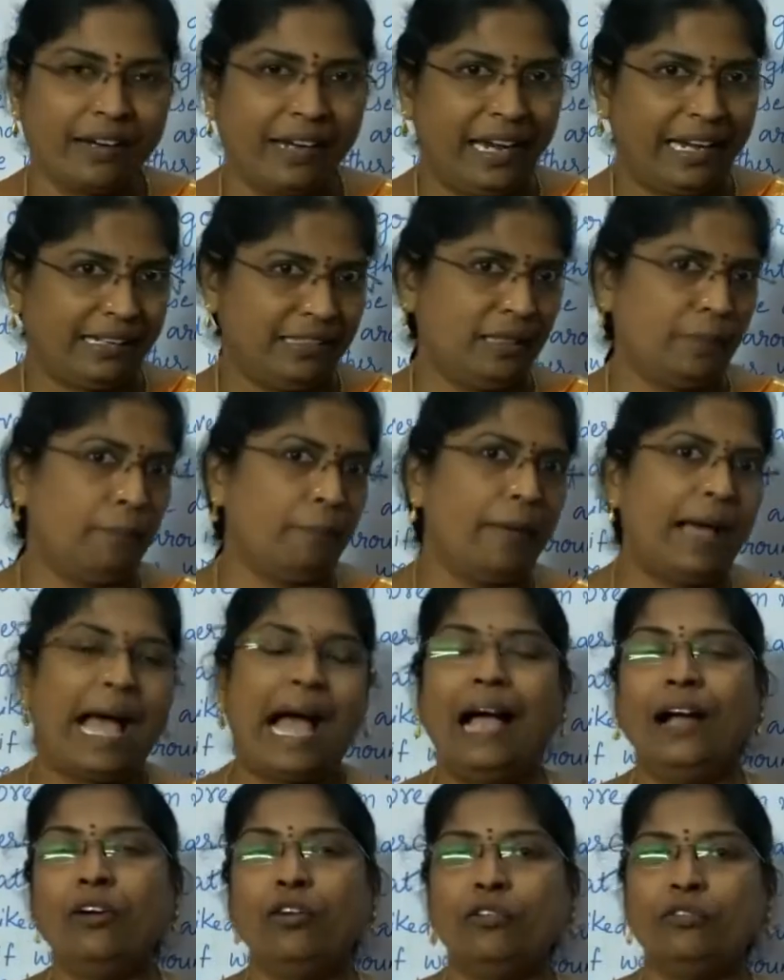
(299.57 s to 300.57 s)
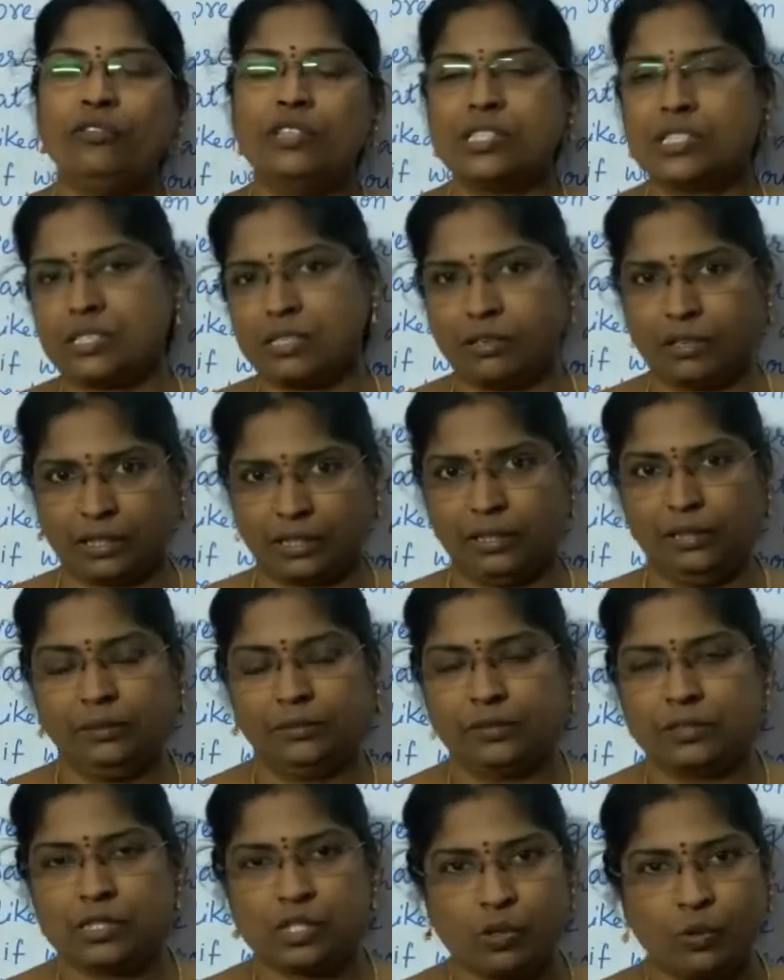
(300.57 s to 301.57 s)
at the back of the
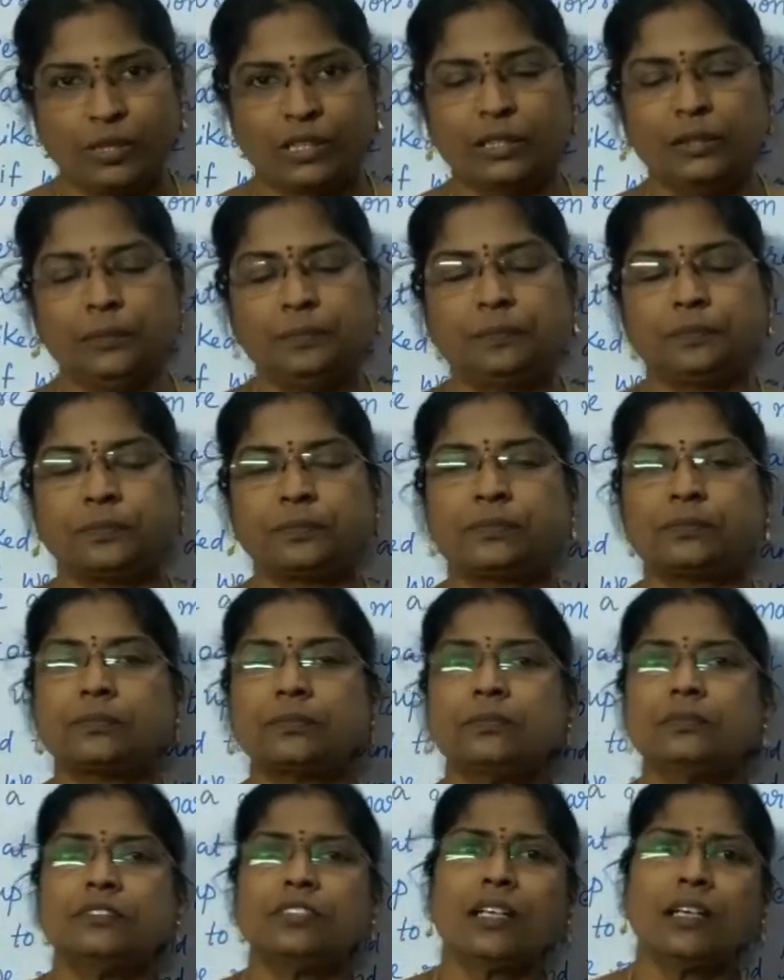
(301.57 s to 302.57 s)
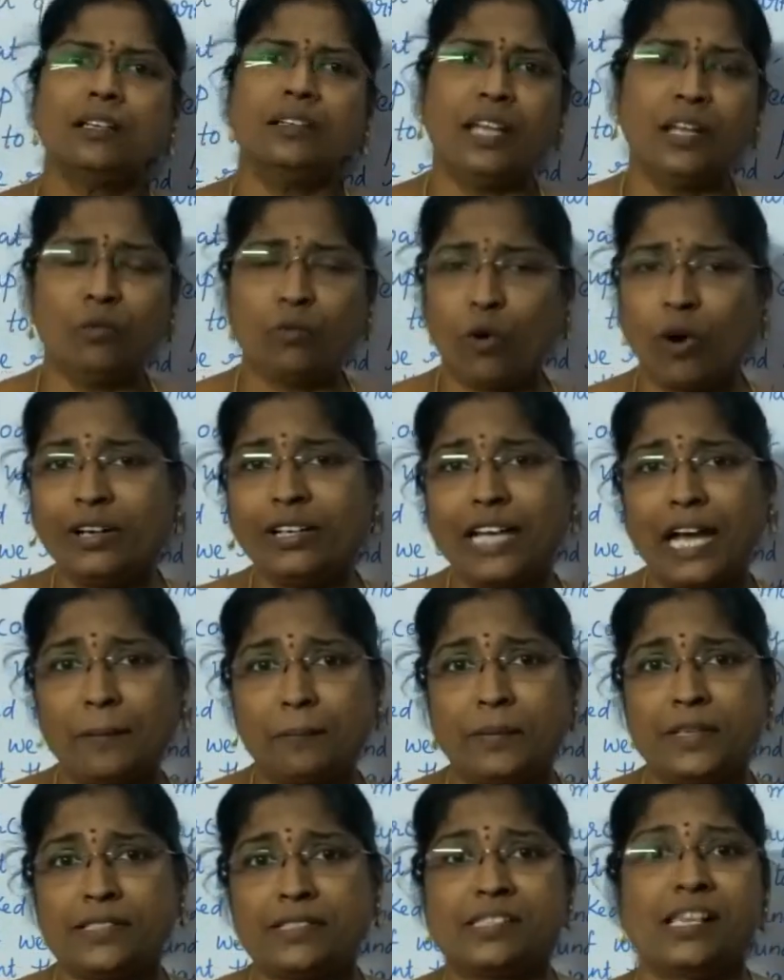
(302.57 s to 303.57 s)
squirrel, then what
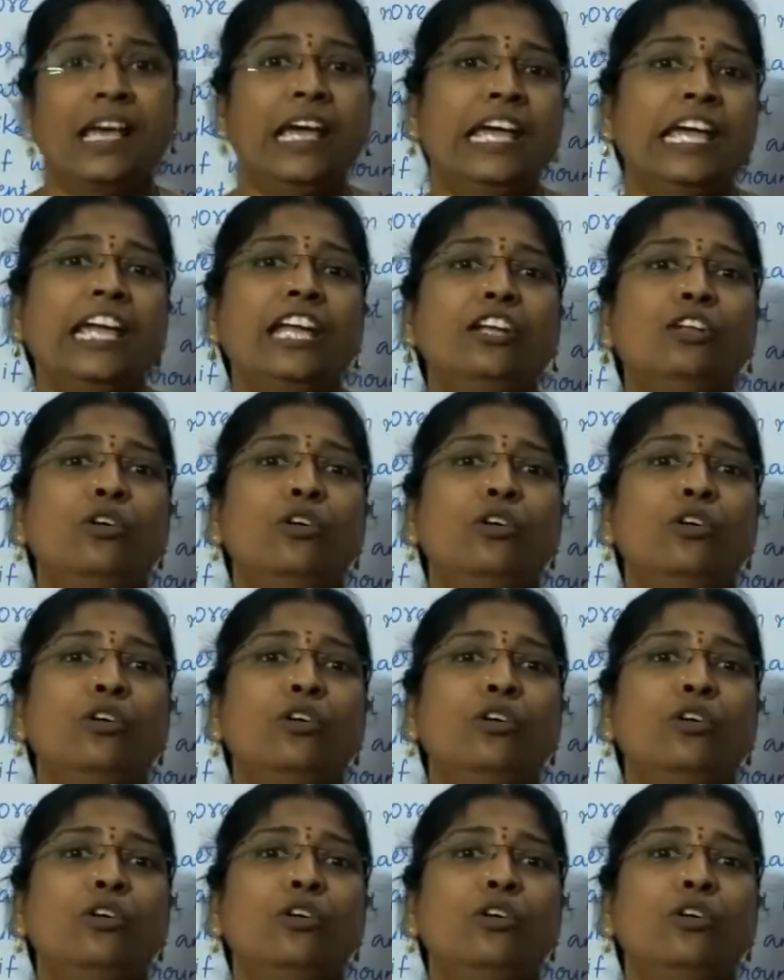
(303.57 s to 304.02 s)
happens? It